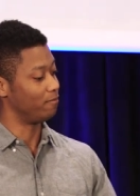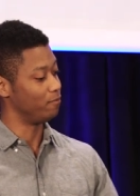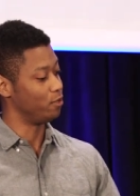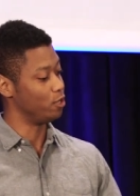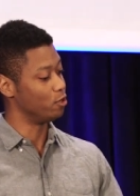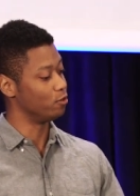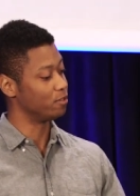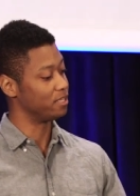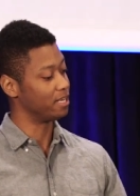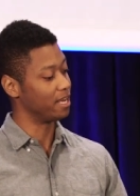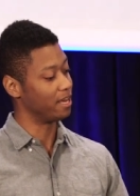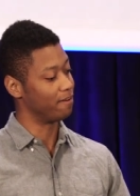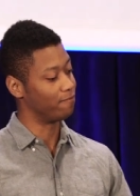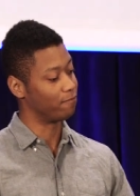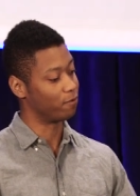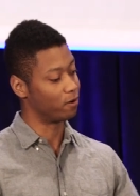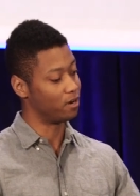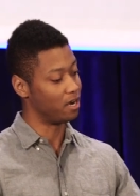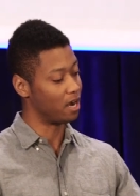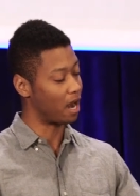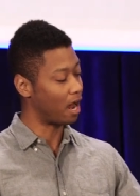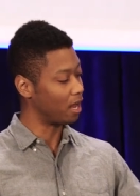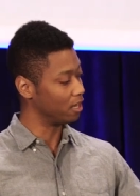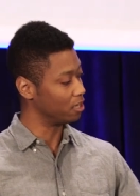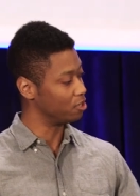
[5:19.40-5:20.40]
of using it for
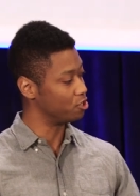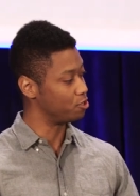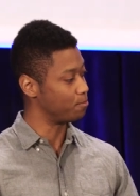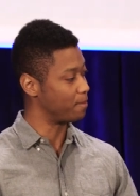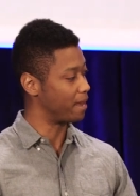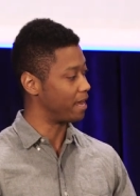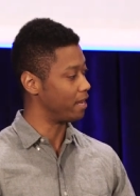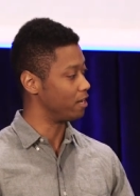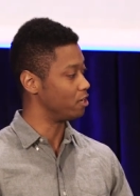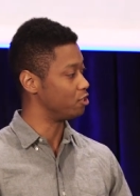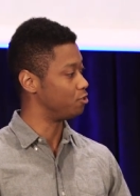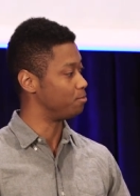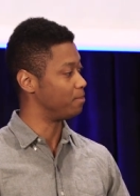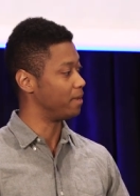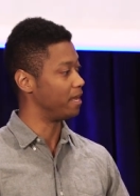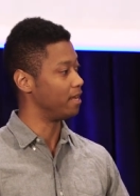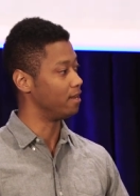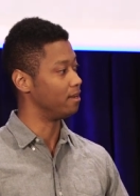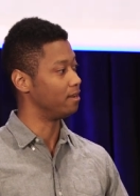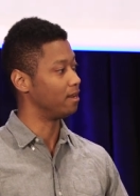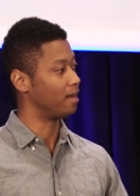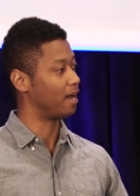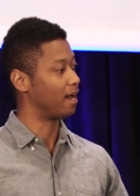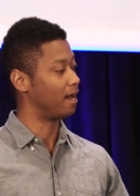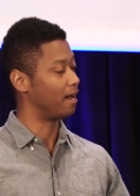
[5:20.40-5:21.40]
knowledge
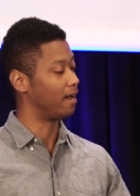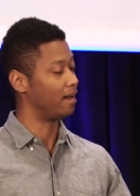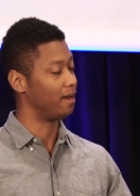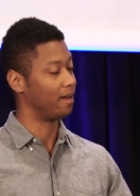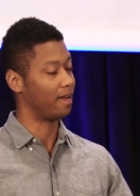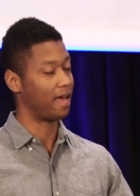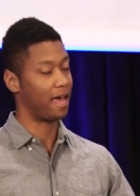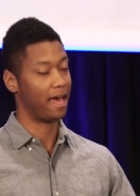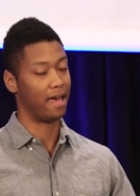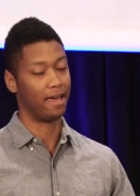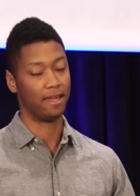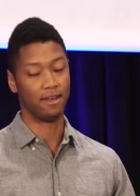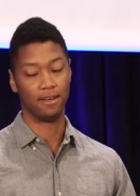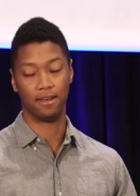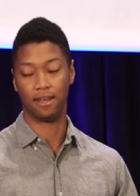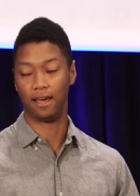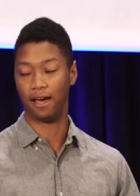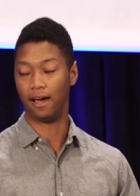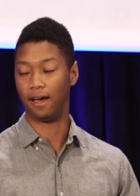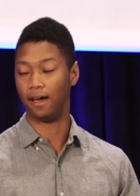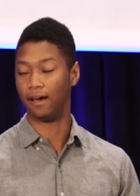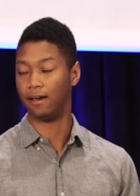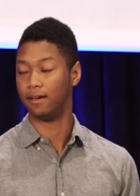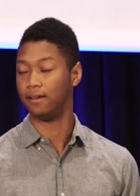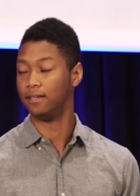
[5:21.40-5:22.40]
management uh, and
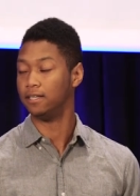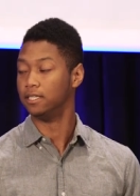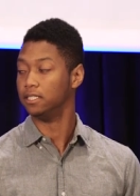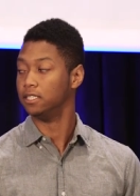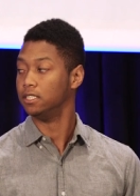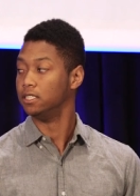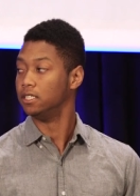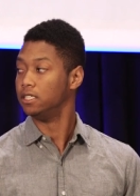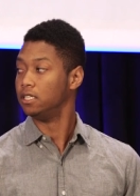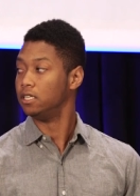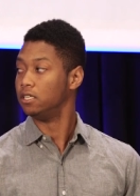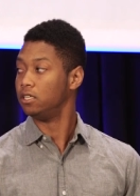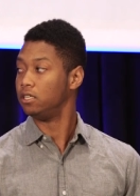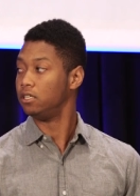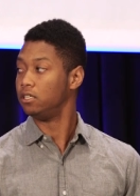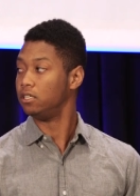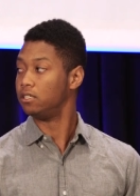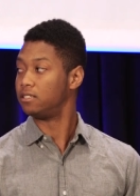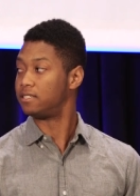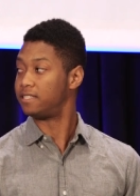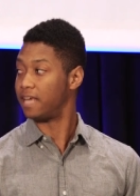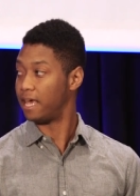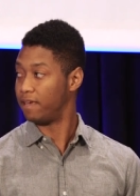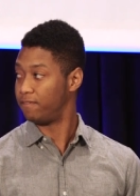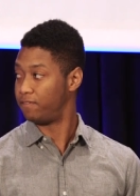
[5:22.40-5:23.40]
uh,
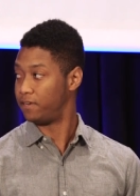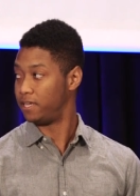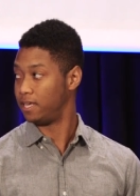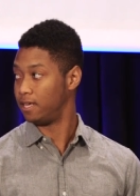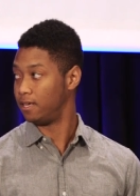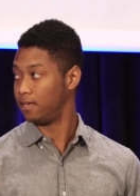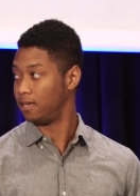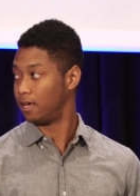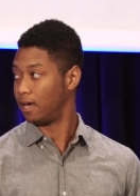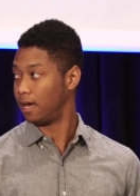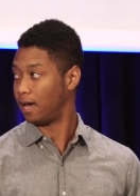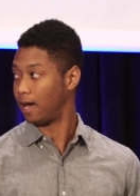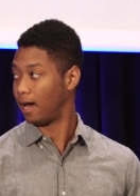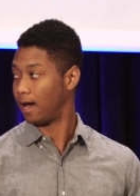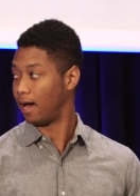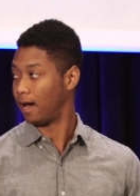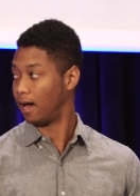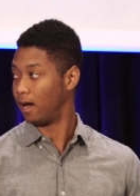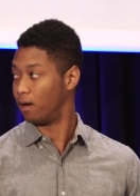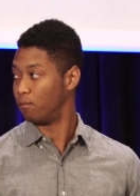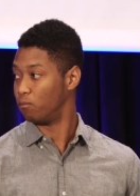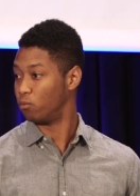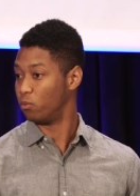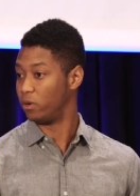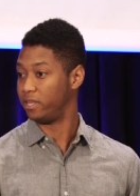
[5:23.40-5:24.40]
safety
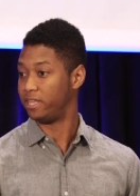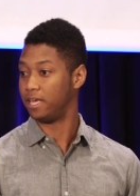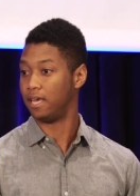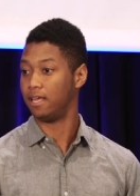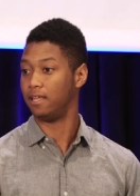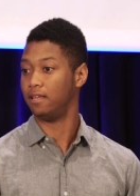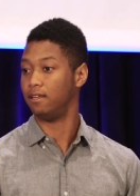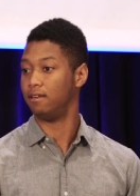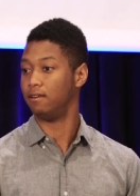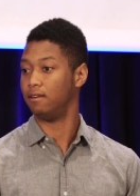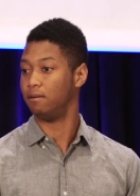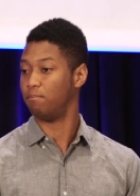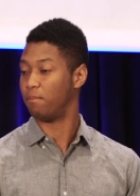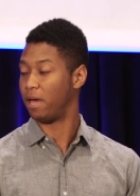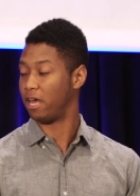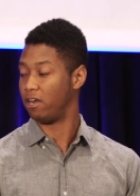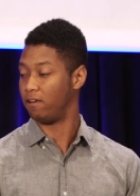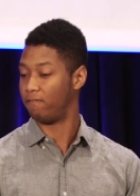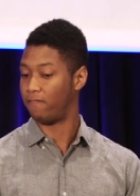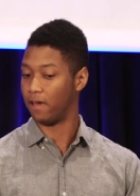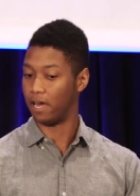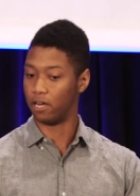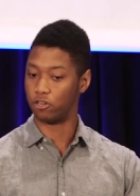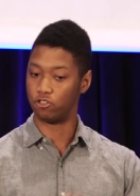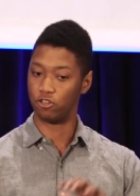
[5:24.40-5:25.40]
um, within
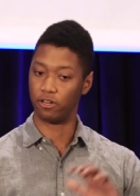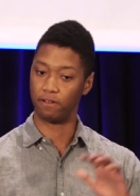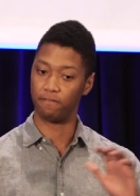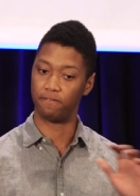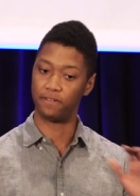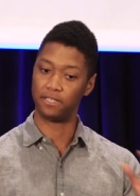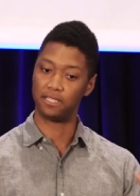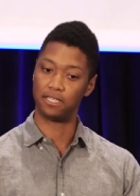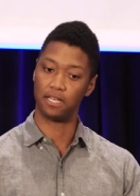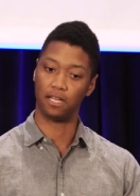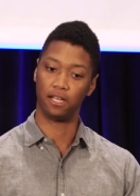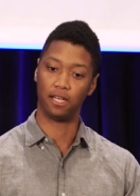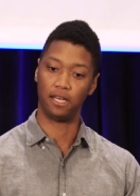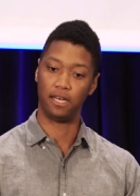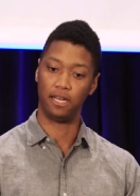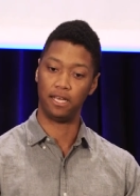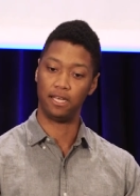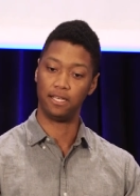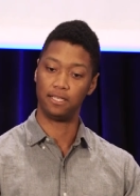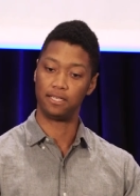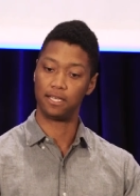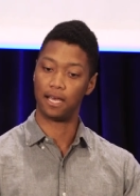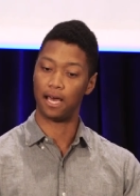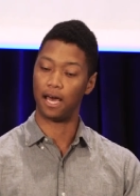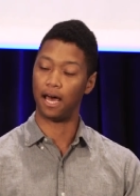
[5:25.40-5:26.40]
manufacturing
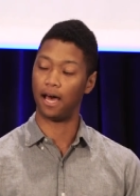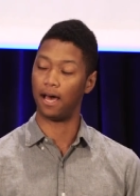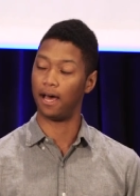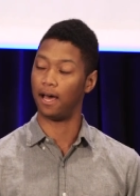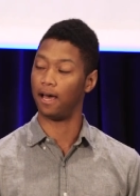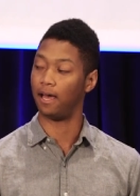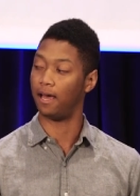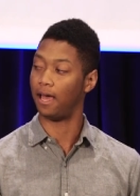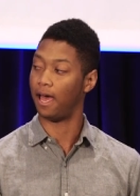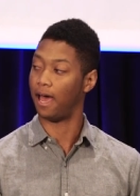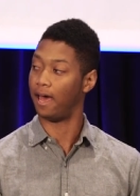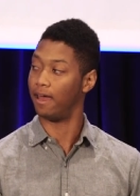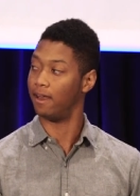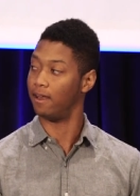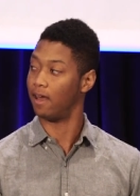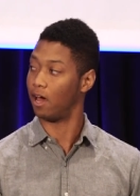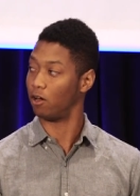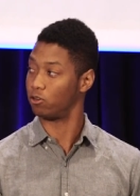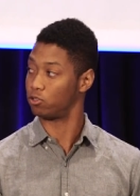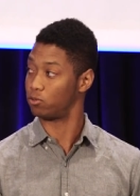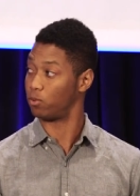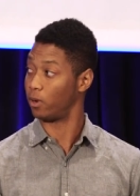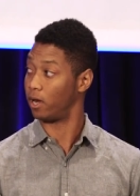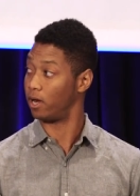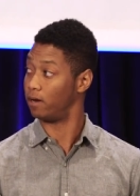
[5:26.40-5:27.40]
facilities uh, and
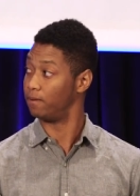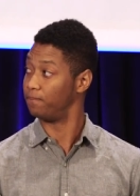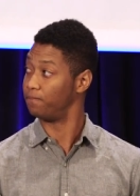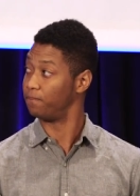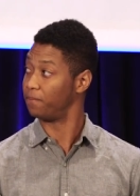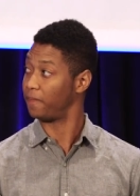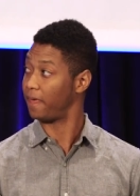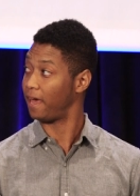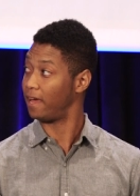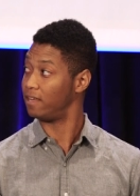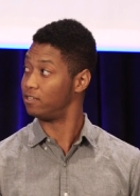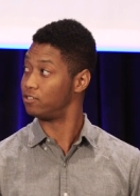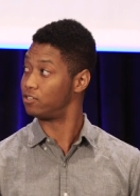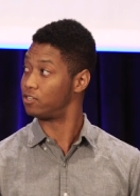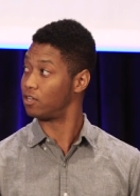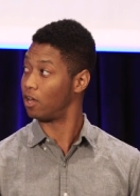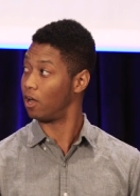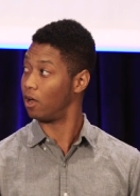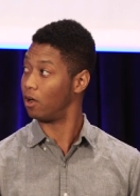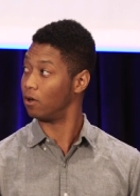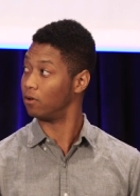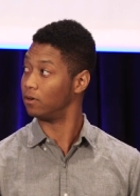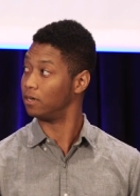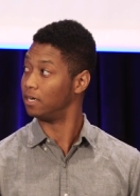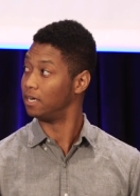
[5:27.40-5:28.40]
elsewhere. And
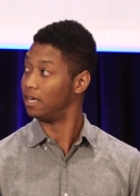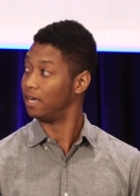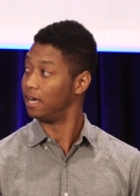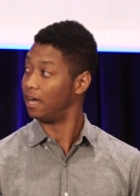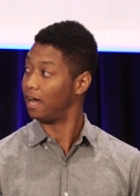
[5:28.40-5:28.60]
so